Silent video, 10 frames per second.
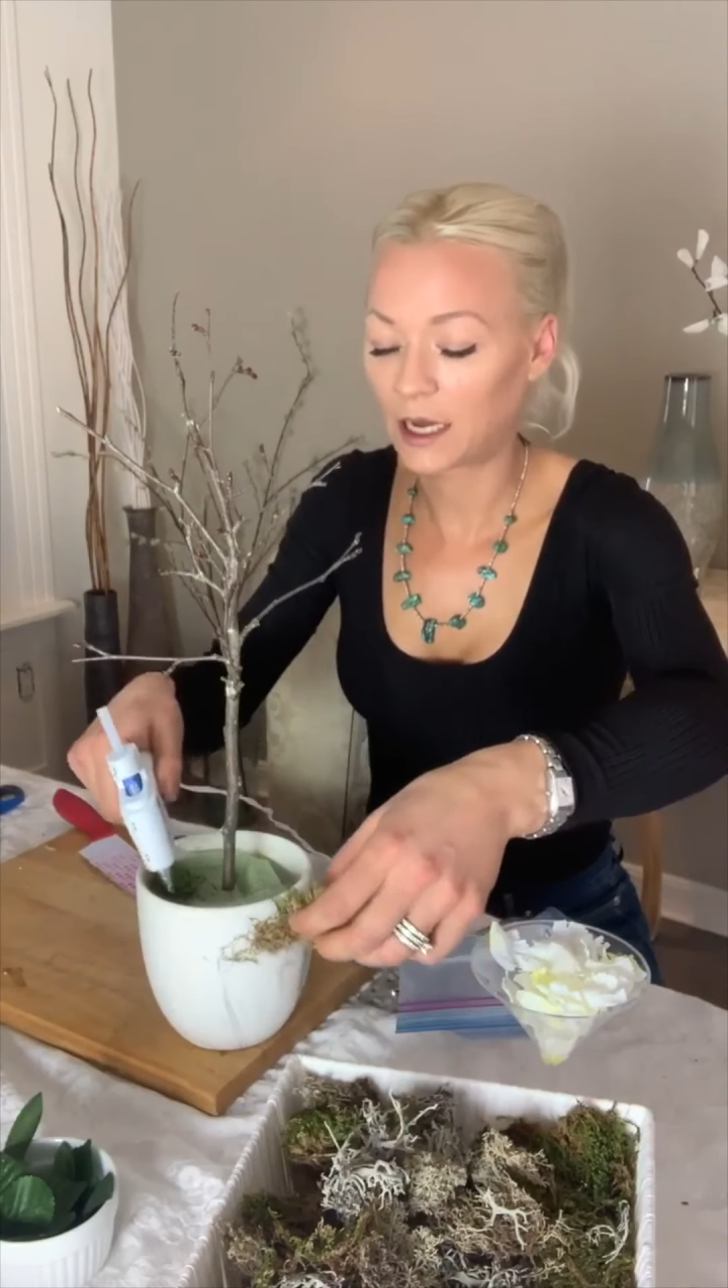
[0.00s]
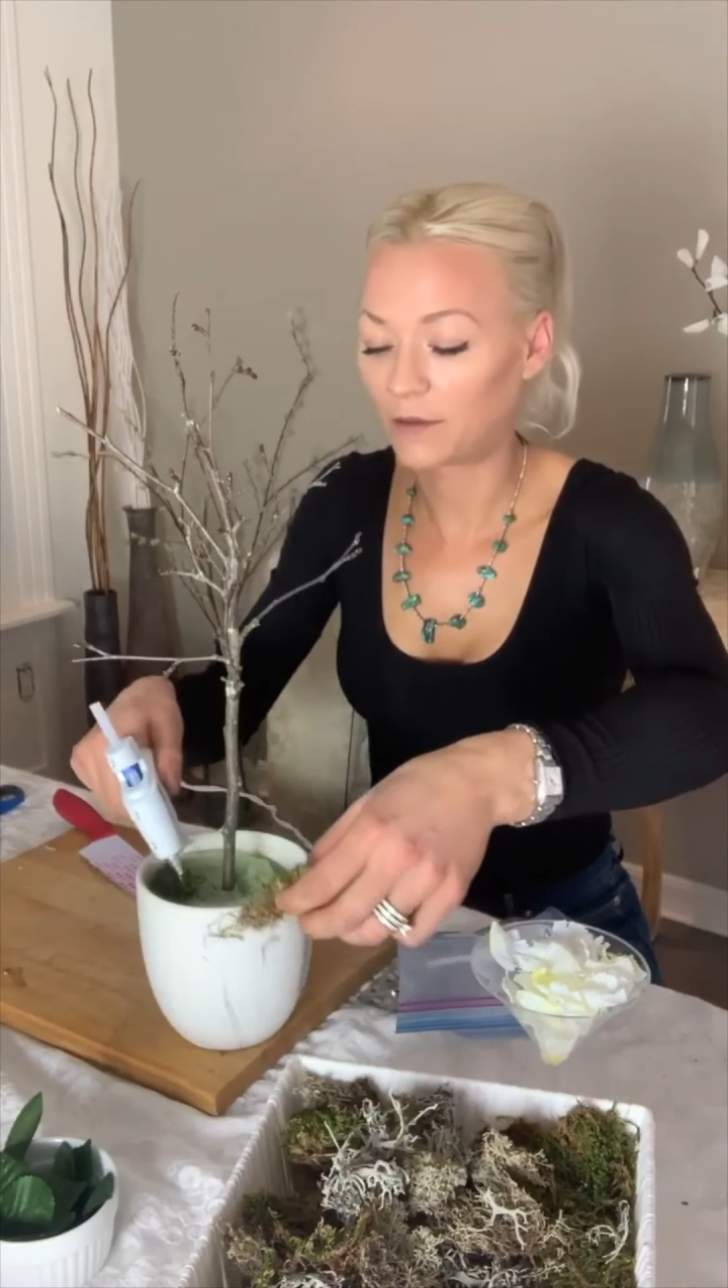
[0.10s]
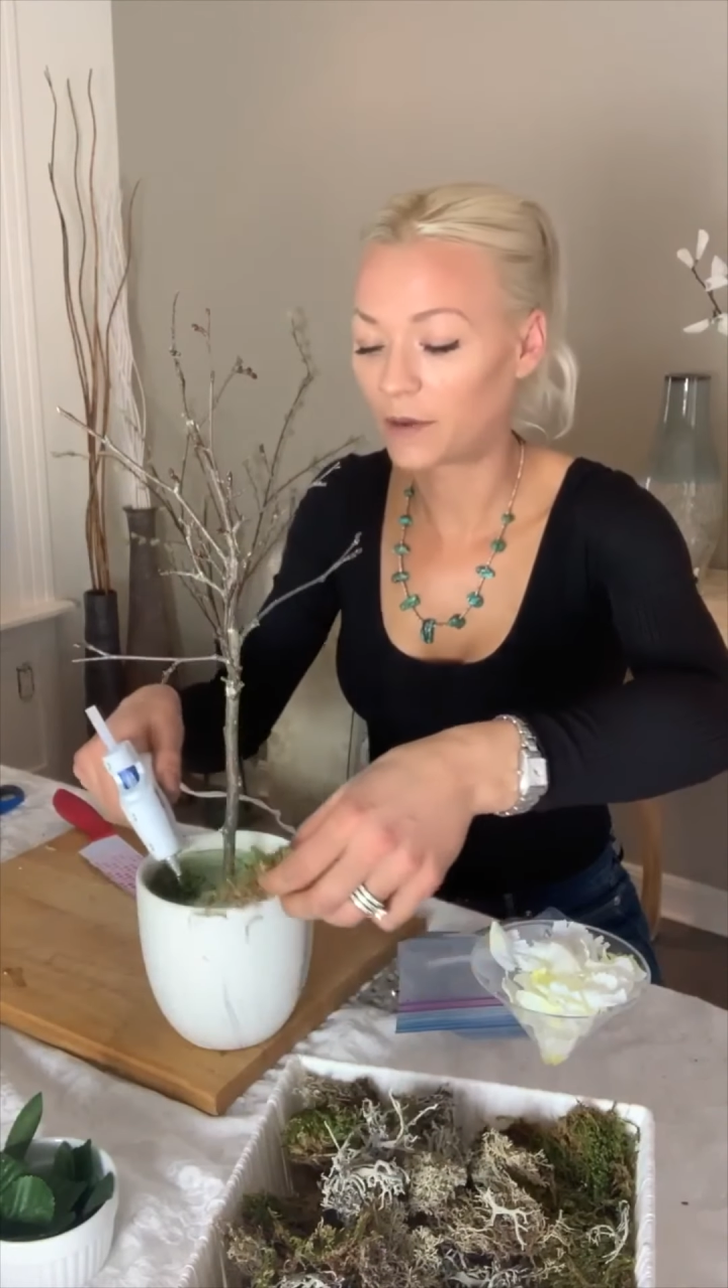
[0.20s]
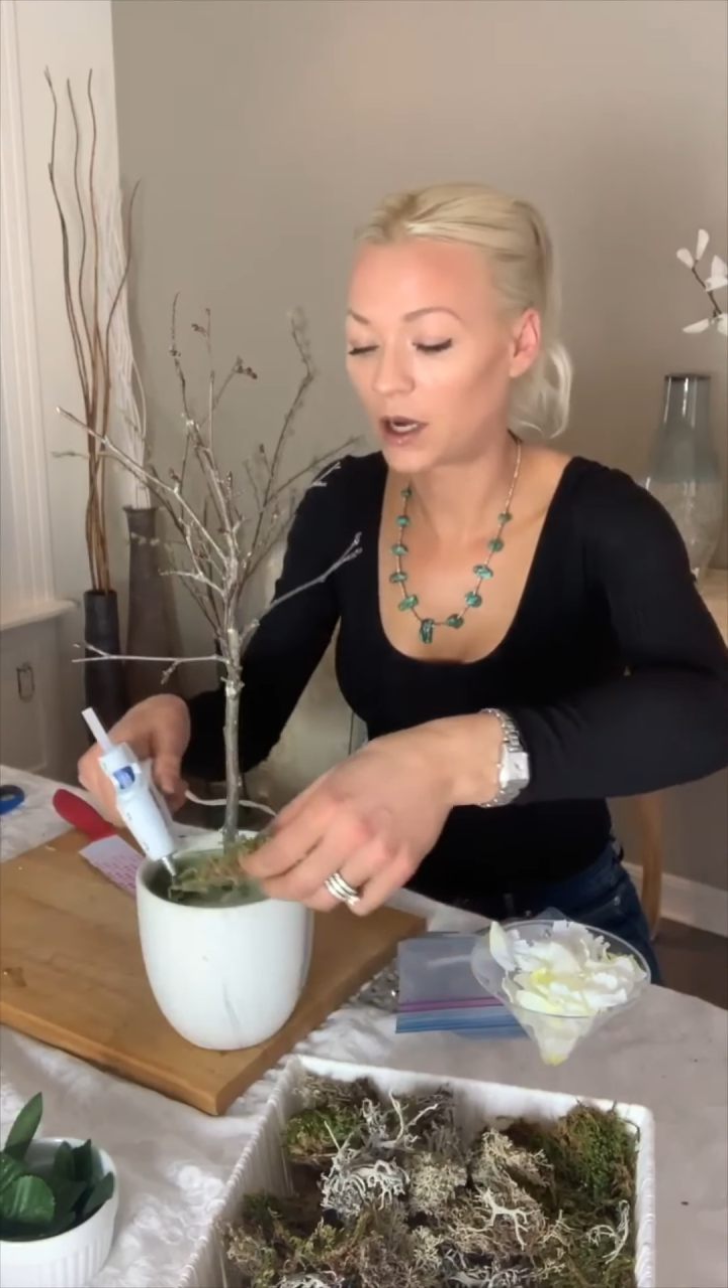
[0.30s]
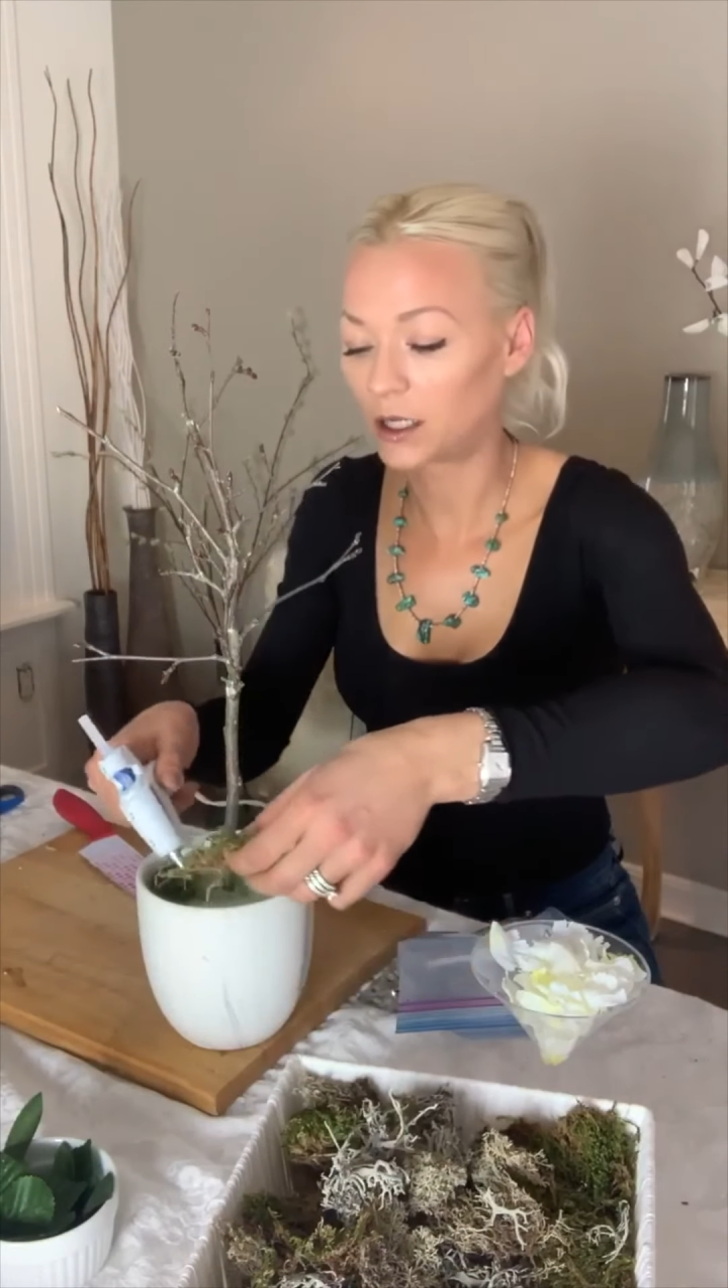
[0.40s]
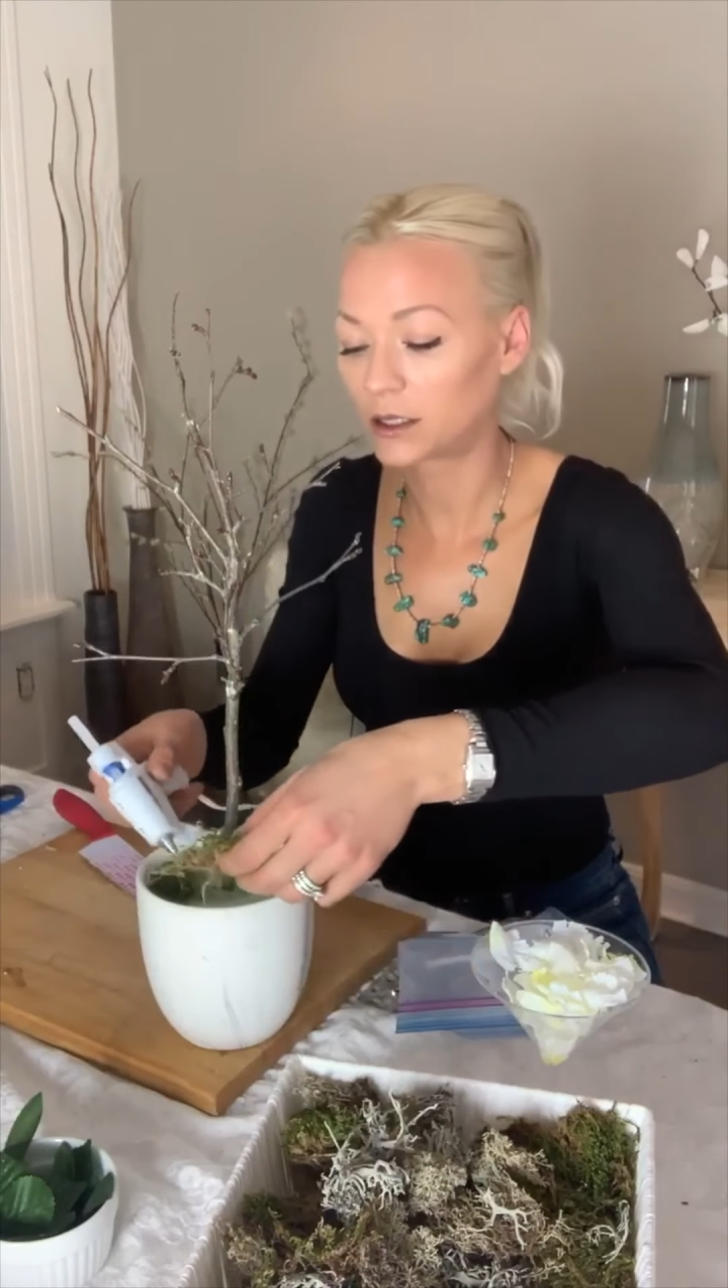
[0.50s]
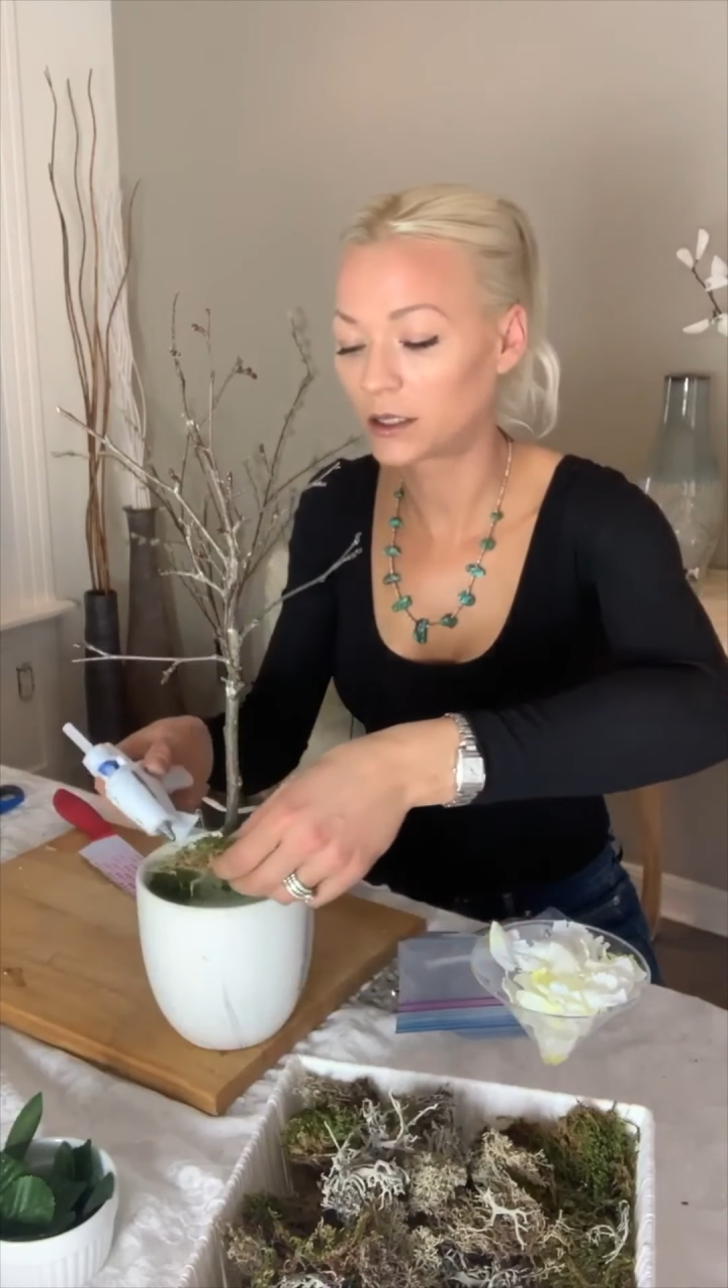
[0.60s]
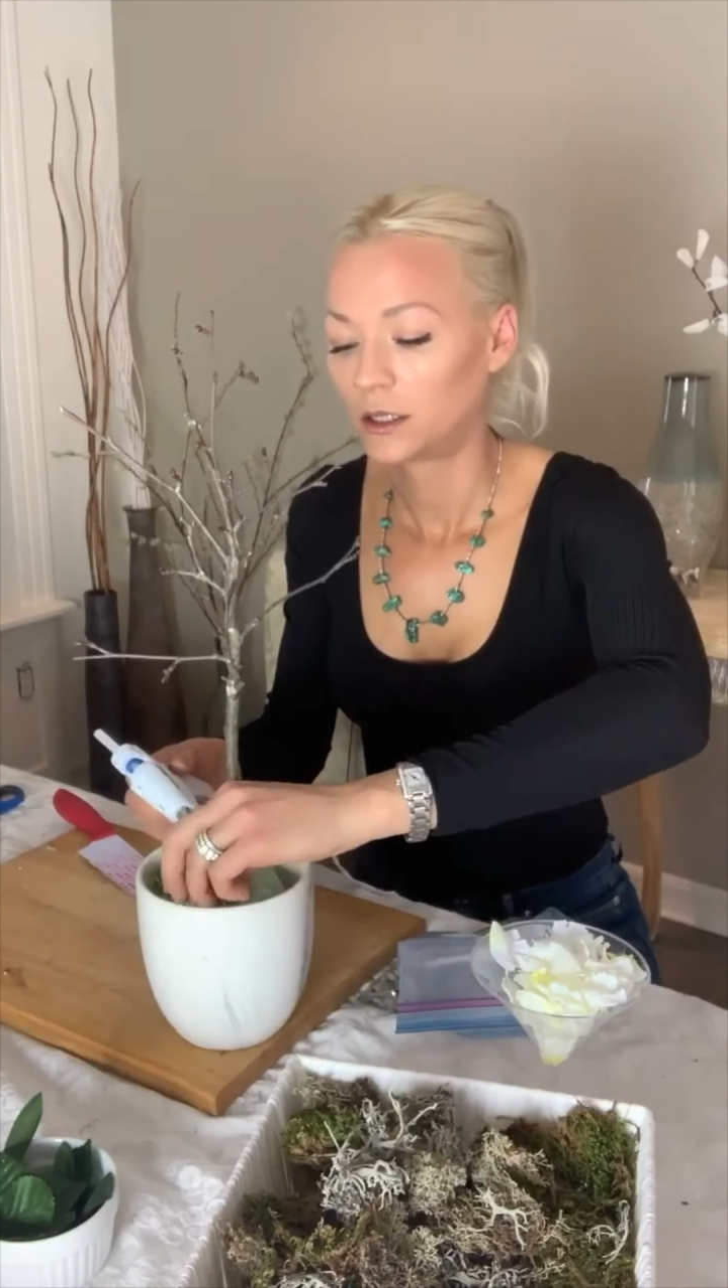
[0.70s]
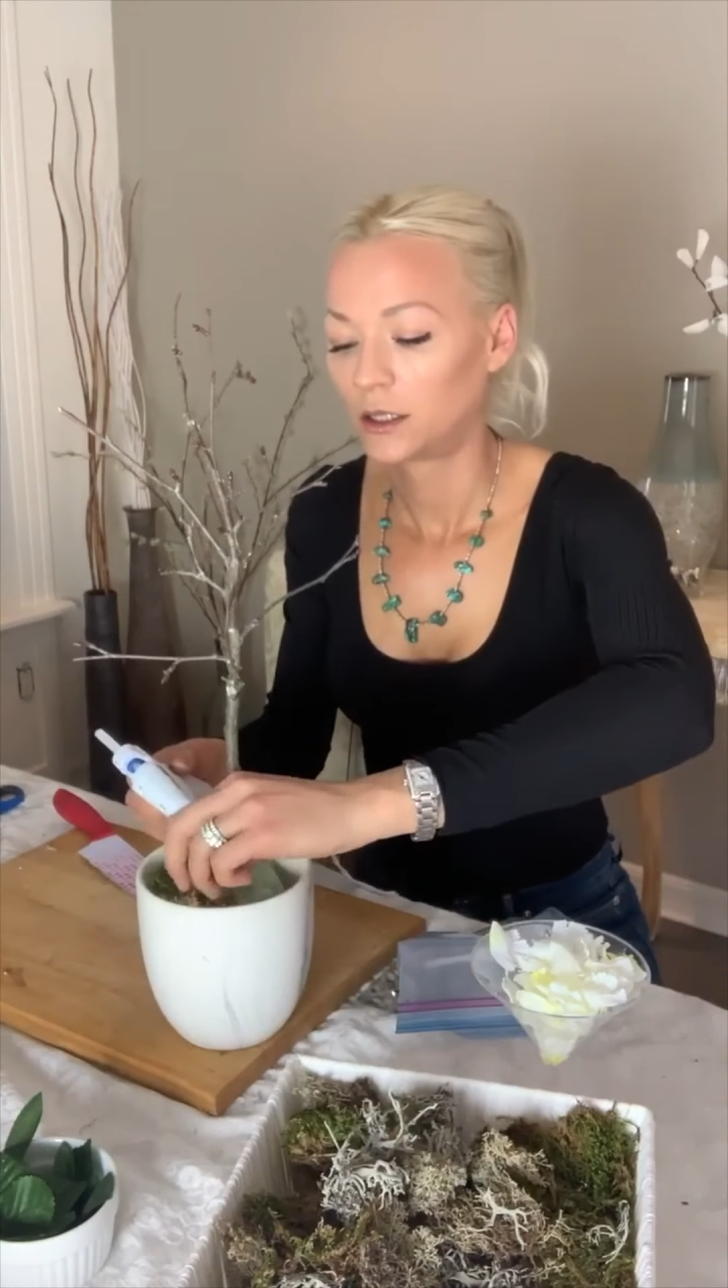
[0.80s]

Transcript: have moss.